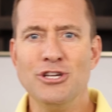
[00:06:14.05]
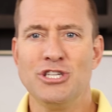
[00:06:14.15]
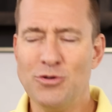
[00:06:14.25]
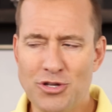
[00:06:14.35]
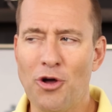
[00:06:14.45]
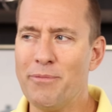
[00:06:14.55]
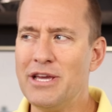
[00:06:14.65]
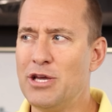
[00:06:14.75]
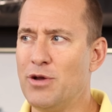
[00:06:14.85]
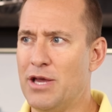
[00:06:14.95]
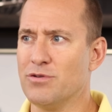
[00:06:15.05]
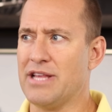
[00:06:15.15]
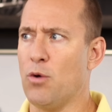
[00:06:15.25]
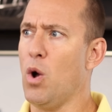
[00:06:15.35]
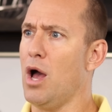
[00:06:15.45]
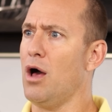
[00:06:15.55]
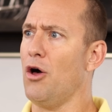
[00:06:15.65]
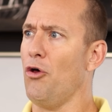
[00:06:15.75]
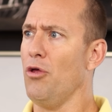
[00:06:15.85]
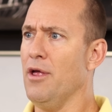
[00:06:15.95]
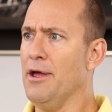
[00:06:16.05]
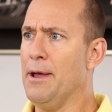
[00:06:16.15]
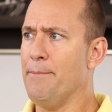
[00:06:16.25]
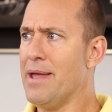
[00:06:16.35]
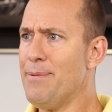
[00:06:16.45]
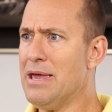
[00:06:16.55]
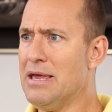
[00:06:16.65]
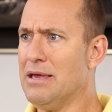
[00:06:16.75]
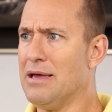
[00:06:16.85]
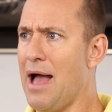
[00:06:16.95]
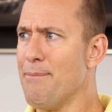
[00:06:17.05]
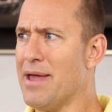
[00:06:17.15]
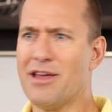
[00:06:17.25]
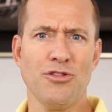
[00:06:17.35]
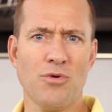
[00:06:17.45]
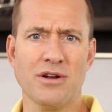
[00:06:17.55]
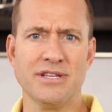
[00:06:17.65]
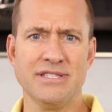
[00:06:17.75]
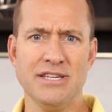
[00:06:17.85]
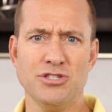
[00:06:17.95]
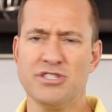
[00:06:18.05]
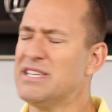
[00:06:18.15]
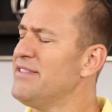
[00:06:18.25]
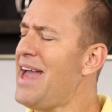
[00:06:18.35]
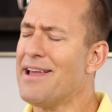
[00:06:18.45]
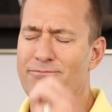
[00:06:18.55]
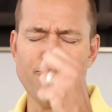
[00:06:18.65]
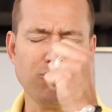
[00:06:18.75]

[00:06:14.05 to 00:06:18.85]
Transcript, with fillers: She told me, he, he was like, well, maybe I'm making the wrong decision. See that?